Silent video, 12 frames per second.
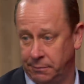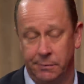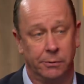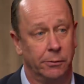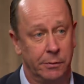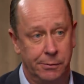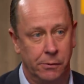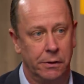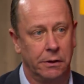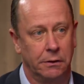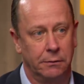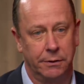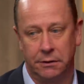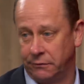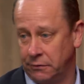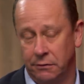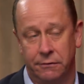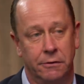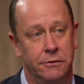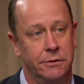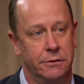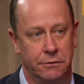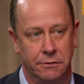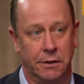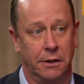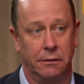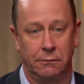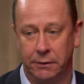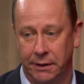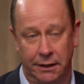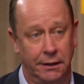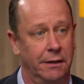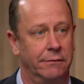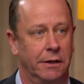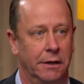people are reporting, because the universities are saying we can't have